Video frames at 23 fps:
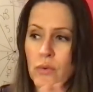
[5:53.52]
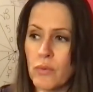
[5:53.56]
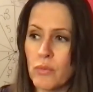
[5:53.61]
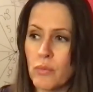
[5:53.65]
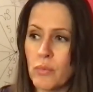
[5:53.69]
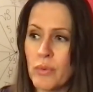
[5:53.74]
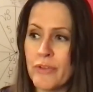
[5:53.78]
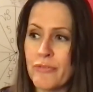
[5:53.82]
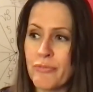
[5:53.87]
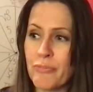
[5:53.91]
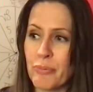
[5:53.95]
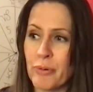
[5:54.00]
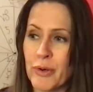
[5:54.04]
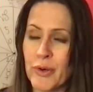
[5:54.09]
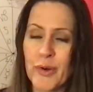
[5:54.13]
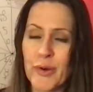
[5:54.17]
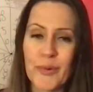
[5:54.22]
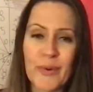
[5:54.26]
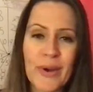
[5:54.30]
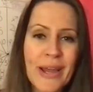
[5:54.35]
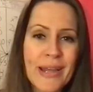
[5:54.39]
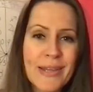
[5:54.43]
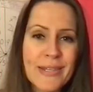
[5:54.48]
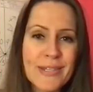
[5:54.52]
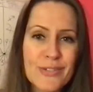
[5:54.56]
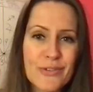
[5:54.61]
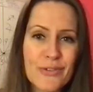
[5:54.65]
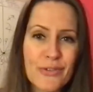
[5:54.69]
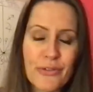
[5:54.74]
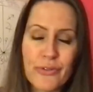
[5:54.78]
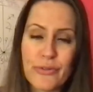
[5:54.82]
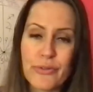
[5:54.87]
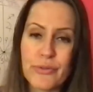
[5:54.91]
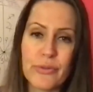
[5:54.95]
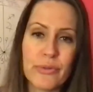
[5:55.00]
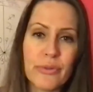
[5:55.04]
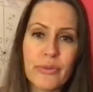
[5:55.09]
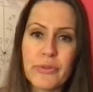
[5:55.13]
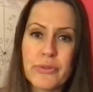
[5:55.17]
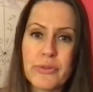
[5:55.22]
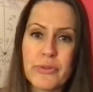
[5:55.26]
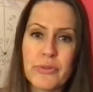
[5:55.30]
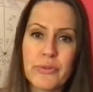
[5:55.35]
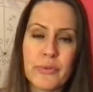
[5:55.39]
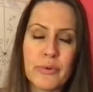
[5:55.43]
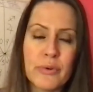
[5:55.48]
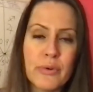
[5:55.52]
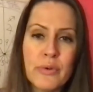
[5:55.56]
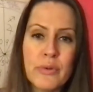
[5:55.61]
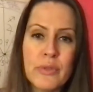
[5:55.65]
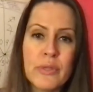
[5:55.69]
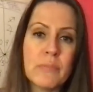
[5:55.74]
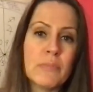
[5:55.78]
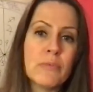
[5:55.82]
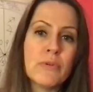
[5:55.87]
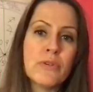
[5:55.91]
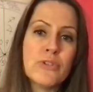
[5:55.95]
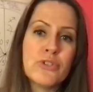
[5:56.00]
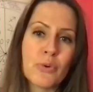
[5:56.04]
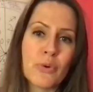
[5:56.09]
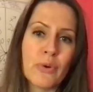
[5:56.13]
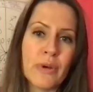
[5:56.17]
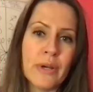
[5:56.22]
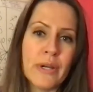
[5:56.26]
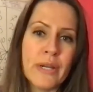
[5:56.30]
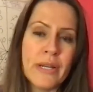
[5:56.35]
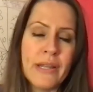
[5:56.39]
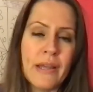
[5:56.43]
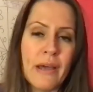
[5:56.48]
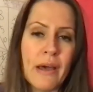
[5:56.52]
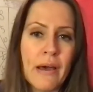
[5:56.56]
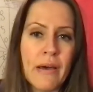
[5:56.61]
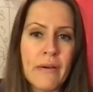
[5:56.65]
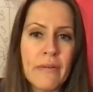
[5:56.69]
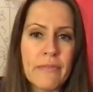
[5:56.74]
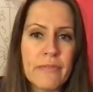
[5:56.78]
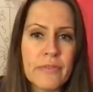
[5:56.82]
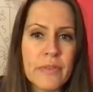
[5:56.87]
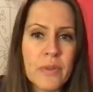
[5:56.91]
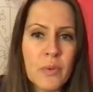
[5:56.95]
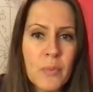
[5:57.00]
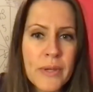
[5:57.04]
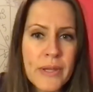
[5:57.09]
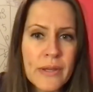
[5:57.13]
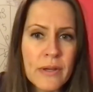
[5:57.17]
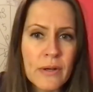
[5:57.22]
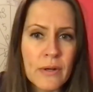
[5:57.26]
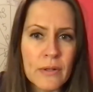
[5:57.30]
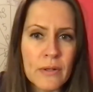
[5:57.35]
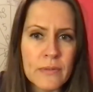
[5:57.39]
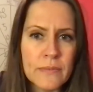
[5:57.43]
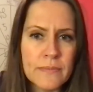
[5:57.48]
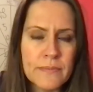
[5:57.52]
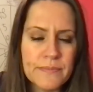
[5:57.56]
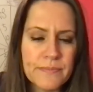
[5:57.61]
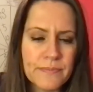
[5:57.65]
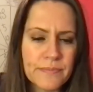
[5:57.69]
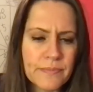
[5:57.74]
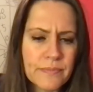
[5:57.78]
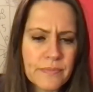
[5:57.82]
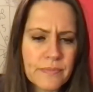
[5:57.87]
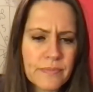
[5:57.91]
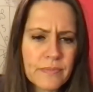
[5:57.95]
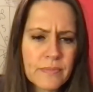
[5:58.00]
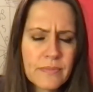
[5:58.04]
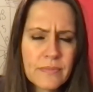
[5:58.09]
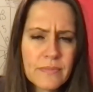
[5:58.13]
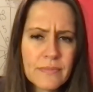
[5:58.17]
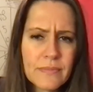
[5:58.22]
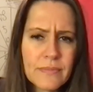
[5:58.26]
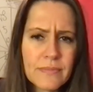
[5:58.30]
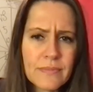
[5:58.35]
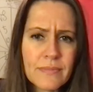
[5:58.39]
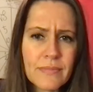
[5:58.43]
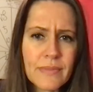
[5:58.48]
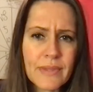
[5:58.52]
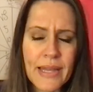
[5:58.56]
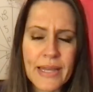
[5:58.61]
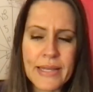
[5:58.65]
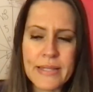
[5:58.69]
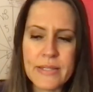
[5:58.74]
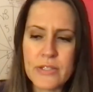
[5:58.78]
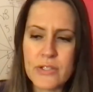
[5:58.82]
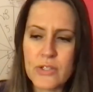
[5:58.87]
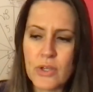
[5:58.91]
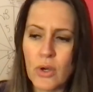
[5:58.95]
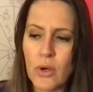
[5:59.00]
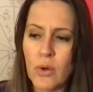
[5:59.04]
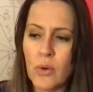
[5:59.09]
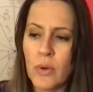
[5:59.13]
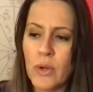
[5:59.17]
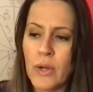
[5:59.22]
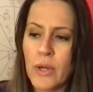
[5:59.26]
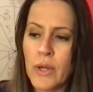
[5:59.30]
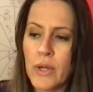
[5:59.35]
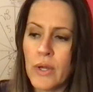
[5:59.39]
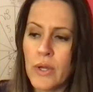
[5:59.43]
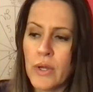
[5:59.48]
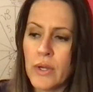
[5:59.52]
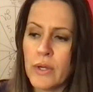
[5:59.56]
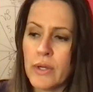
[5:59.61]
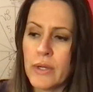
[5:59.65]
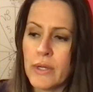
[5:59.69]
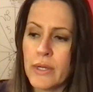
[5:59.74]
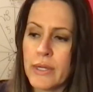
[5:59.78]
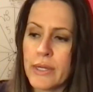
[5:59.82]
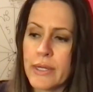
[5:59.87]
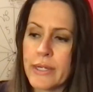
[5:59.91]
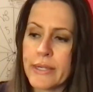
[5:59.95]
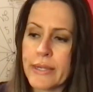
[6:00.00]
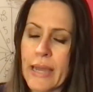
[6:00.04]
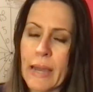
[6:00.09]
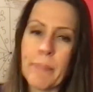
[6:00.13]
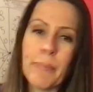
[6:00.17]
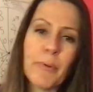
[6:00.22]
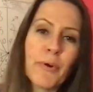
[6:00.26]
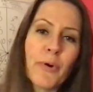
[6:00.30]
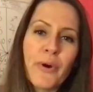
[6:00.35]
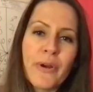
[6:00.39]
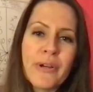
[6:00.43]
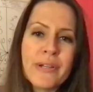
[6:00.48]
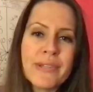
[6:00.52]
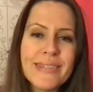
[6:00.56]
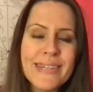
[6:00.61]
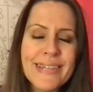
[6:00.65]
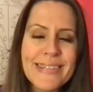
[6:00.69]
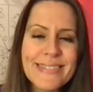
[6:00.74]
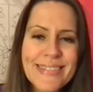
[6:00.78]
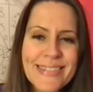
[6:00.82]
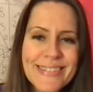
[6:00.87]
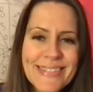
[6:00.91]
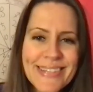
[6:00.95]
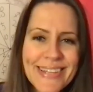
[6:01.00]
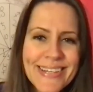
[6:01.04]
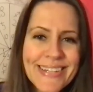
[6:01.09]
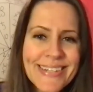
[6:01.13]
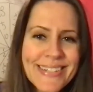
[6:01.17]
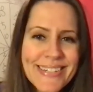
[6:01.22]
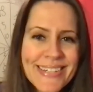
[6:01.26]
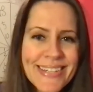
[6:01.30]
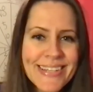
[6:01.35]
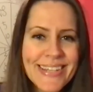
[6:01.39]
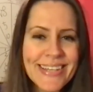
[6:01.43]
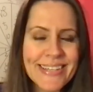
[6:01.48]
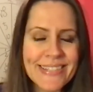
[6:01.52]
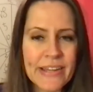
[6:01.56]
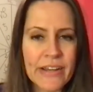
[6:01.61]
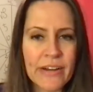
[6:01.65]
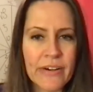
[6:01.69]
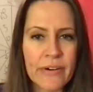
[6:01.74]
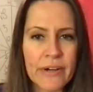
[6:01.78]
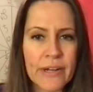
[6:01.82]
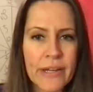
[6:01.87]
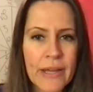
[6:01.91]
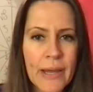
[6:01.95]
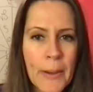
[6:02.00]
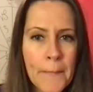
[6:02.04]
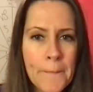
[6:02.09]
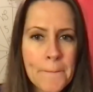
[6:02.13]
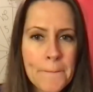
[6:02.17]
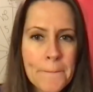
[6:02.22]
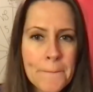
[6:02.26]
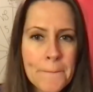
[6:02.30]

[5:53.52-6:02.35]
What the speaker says: we've progressed through the majority of the wheel. And so Capricorn leads us into this area.